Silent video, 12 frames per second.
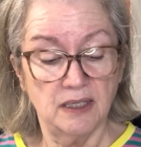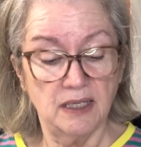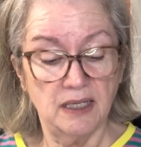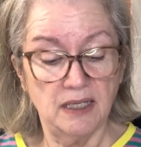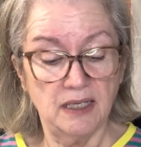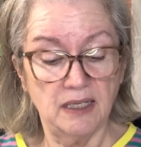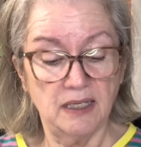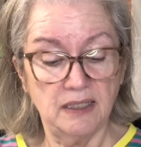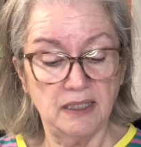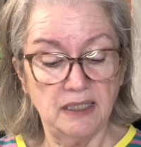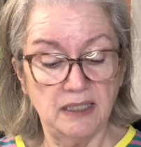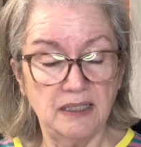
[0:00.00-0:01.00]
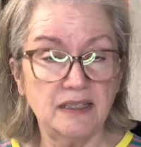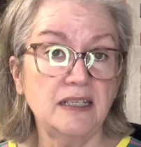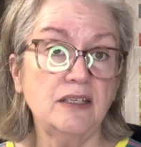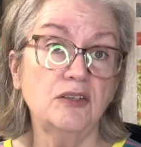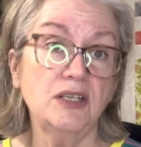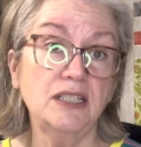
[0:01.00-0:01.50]
and
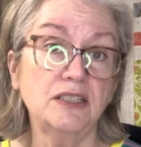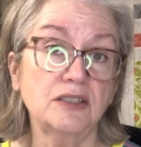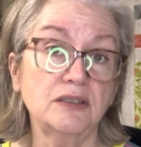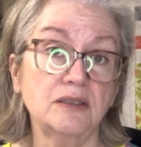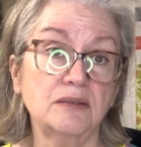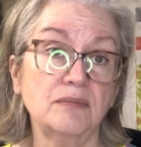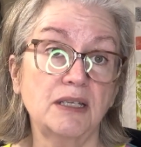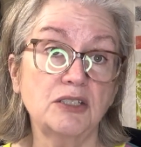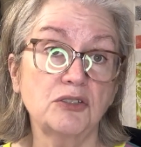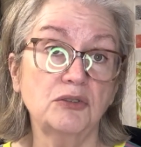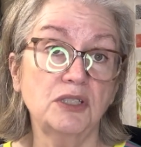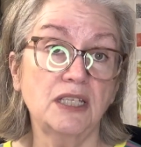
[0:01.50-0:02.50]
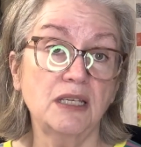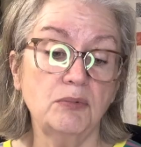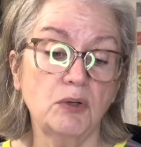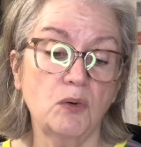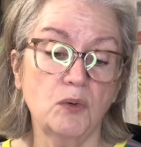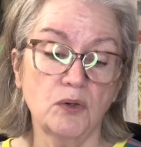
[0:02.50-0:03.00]
anything you need to make sure you keep a
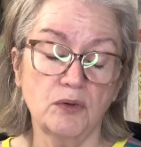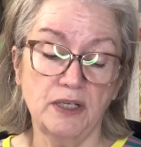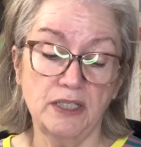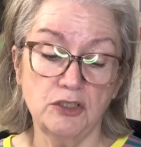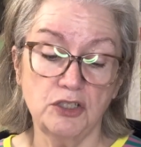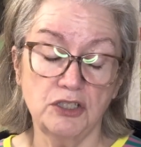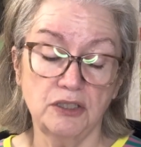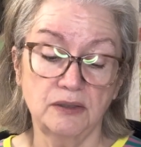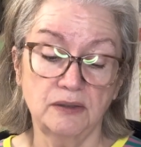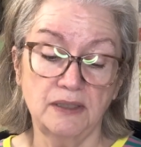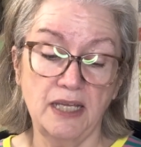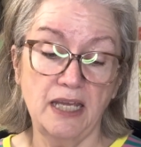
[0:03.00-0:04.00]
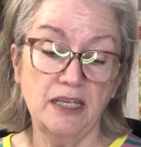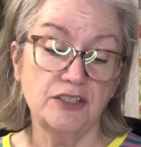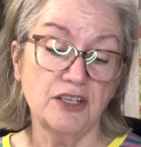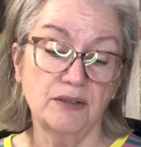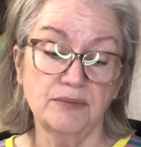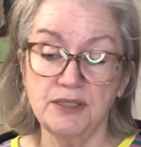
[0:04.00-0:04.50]
1/4-inch edge on.